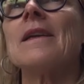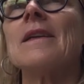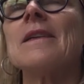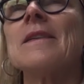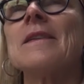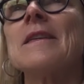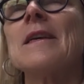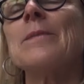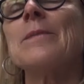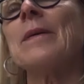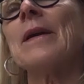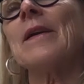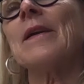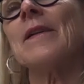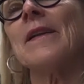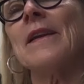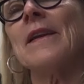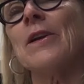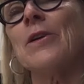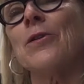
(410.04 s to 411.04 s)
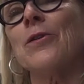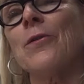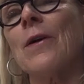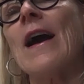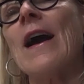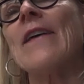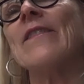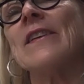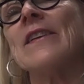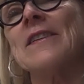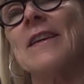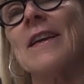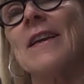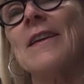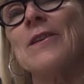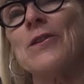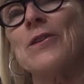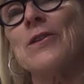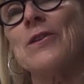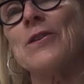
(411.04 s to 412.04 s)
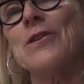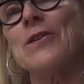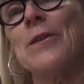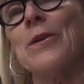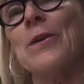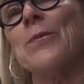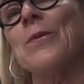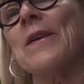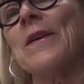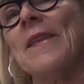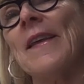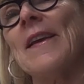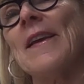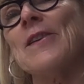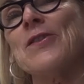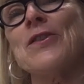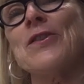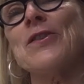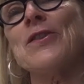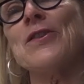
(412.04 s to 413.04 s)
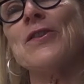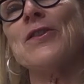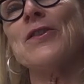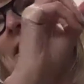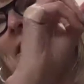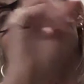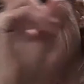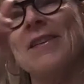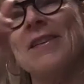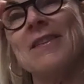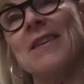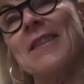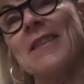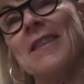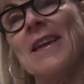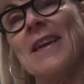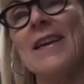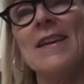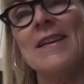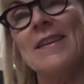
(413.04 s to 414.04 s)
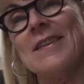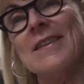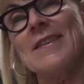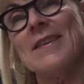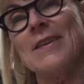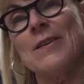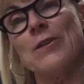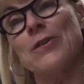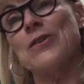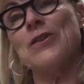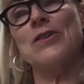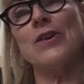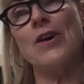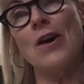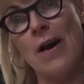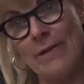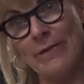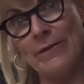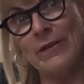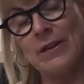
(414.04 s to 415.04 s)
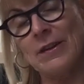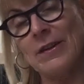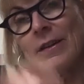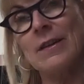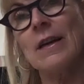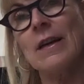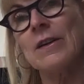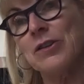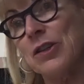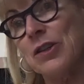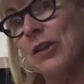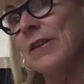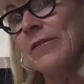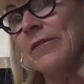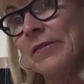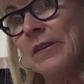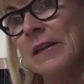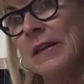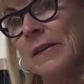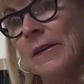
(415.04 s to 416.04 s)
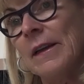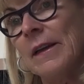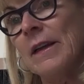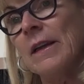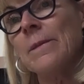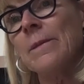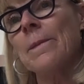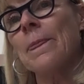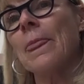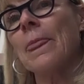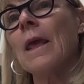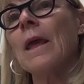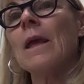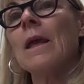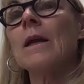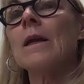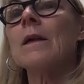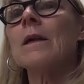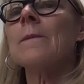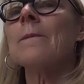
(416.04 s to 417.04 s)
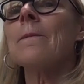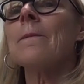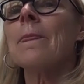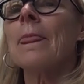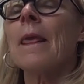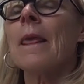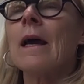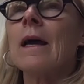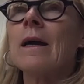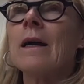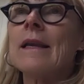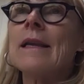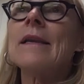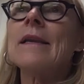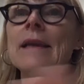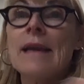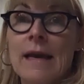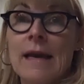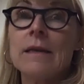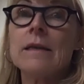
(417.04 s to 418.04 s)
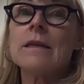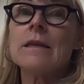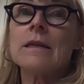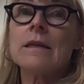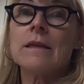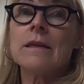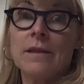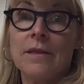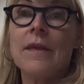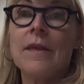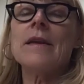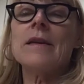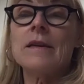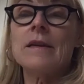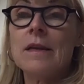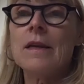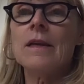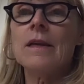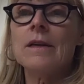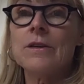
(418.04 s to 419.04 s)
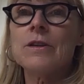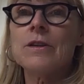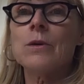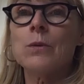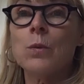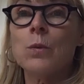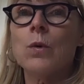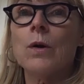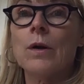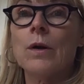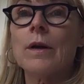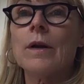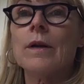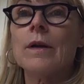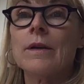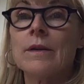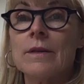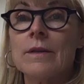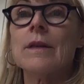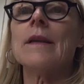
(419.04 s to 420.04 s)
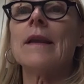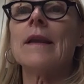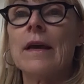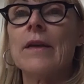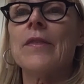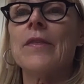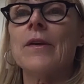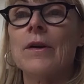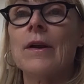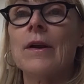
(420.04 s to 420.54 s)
typically gravitate toward the relational or things that they consider soft, touchy-feely. Yet they need to work together